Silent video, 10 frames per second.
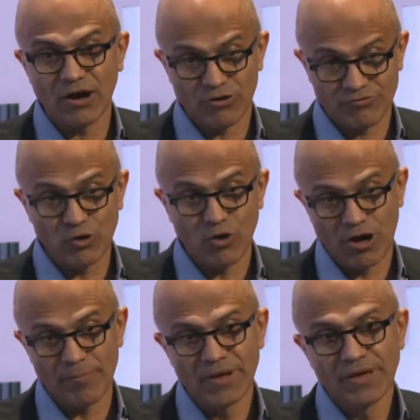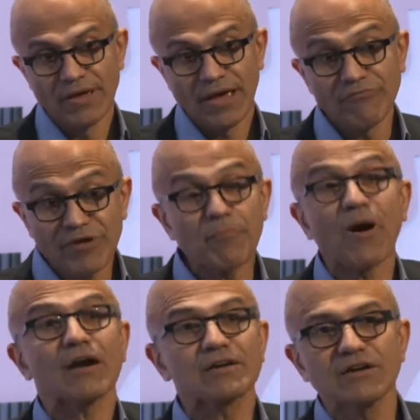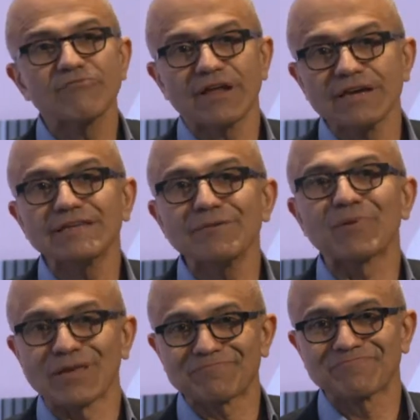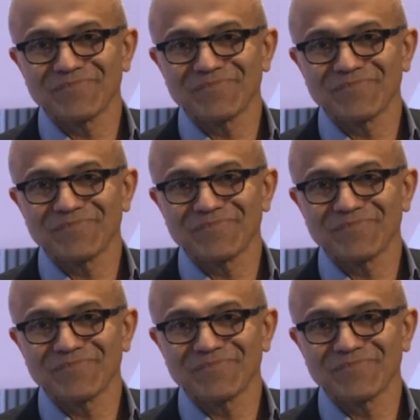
out of Europe, and we partnered very deeply.